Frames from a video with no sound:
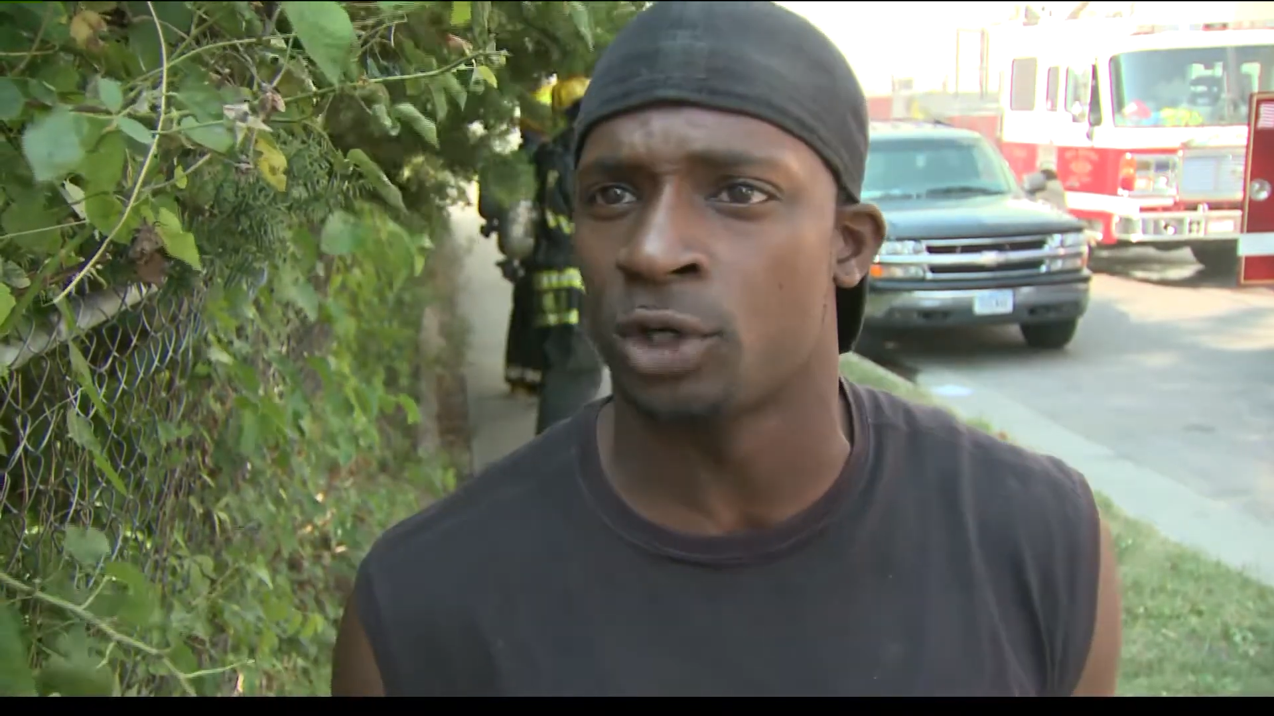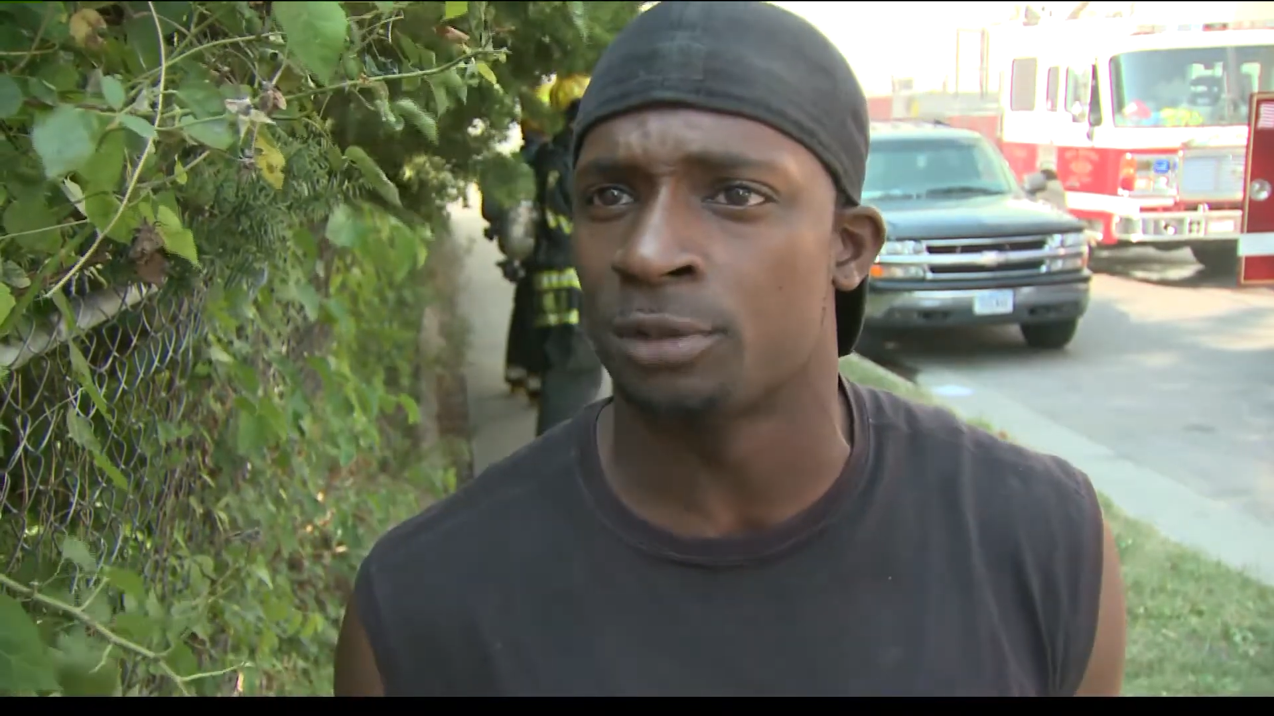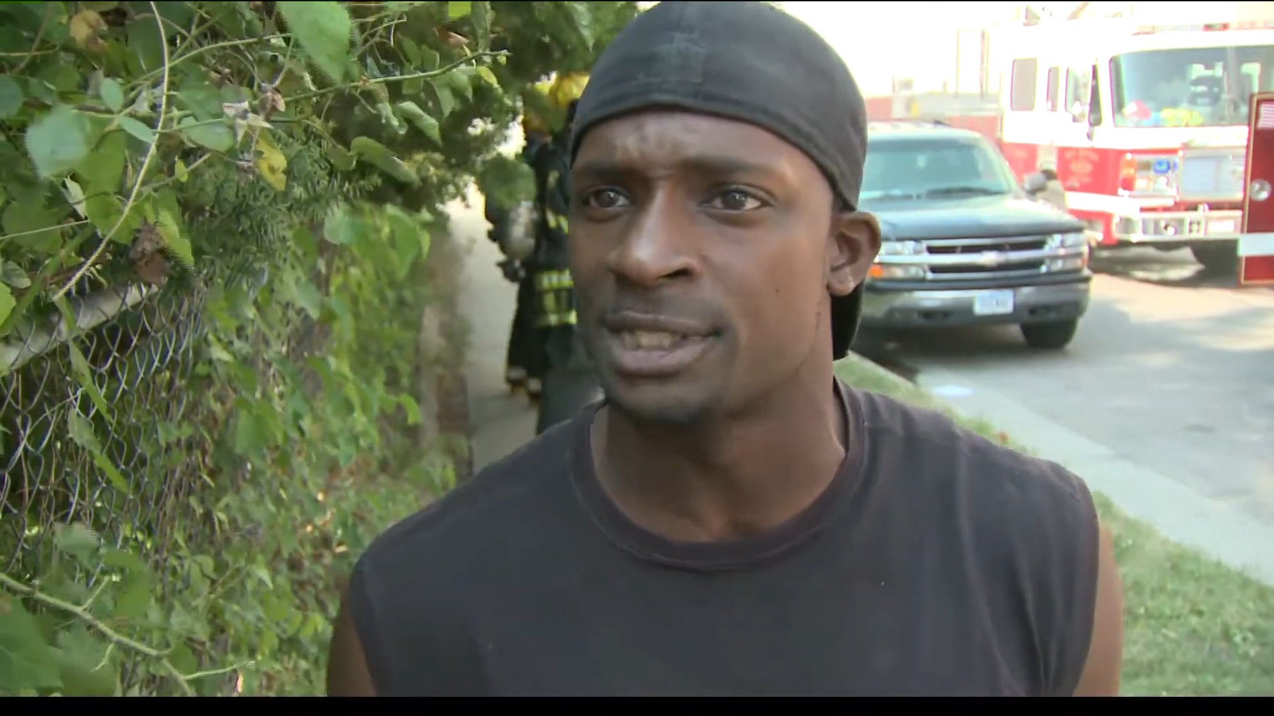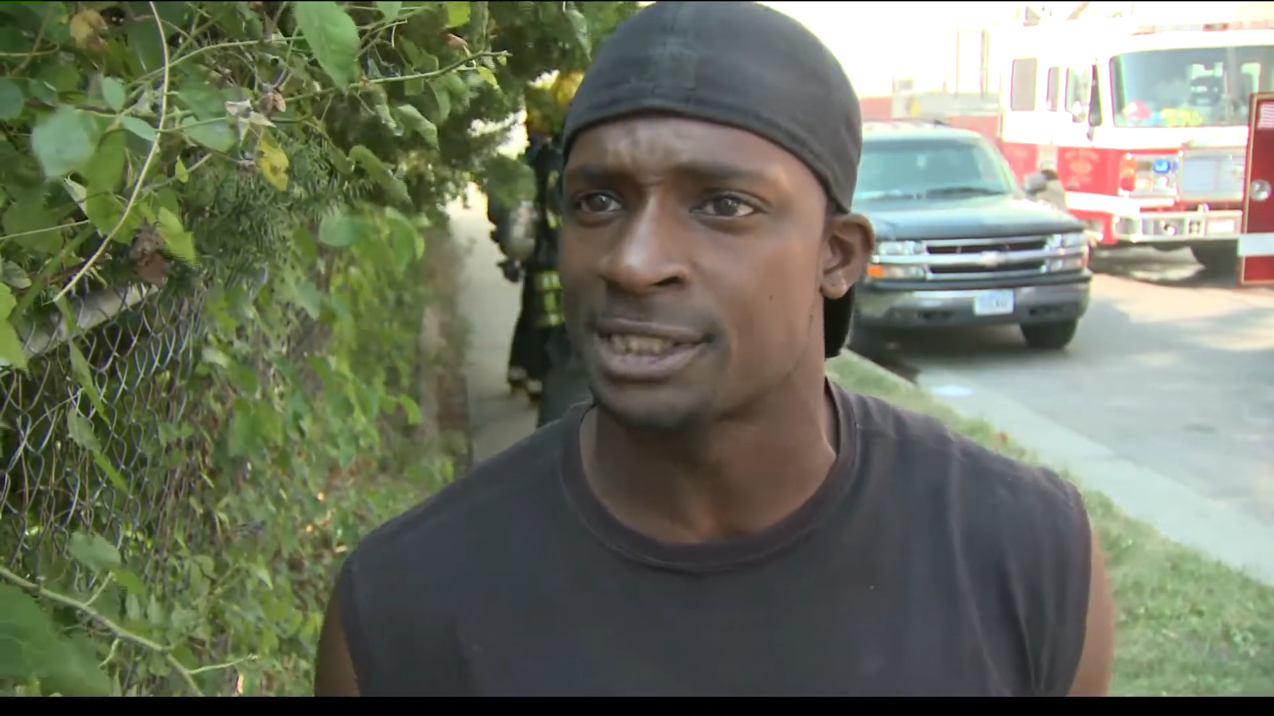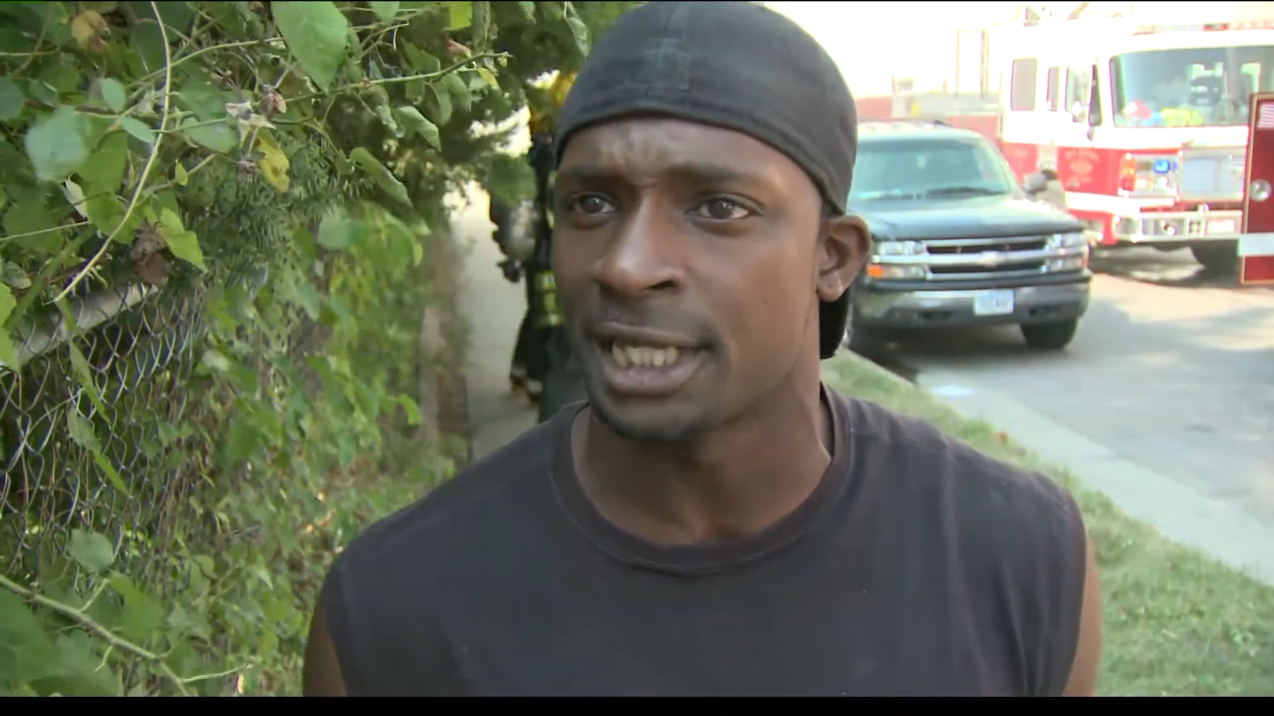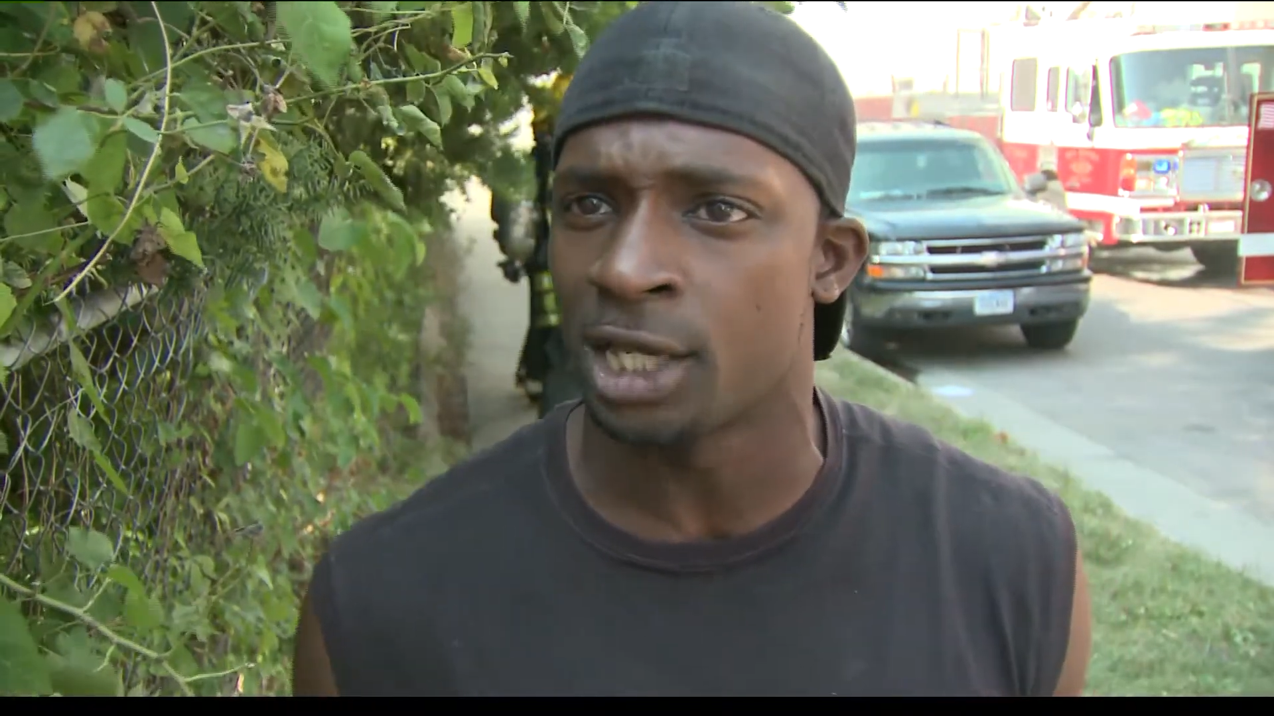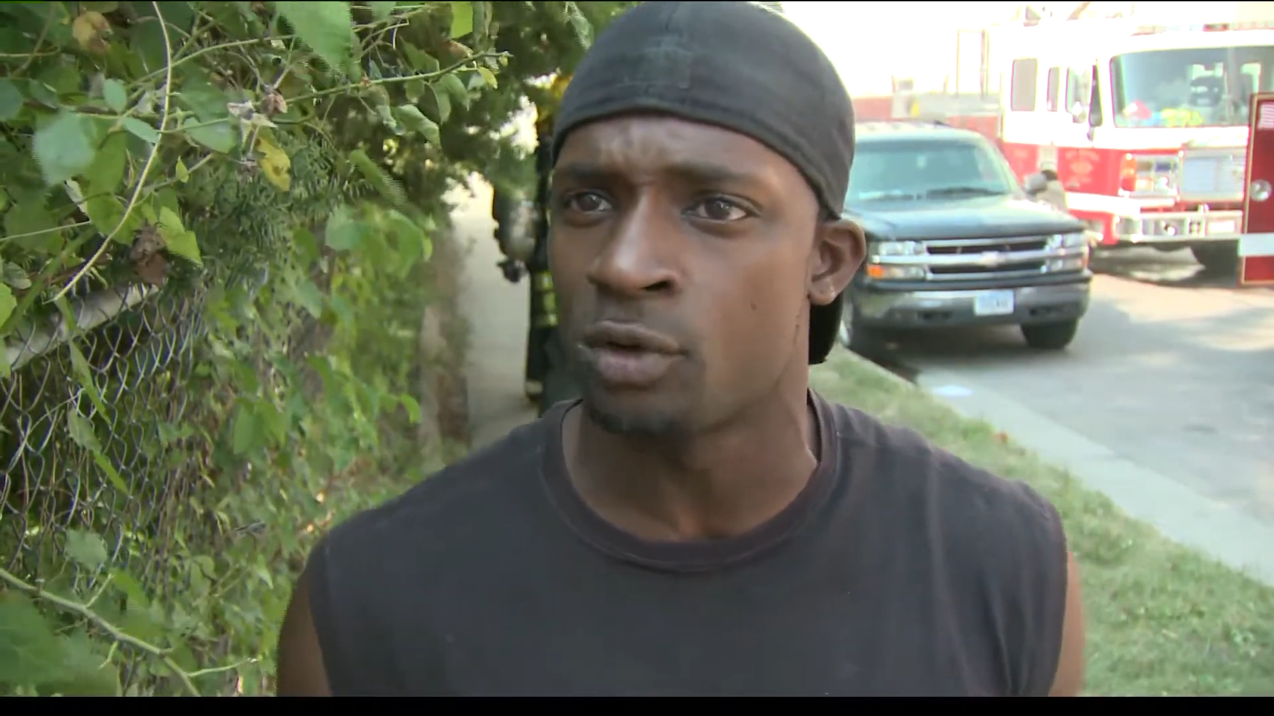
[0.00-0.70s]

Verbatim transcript: room to see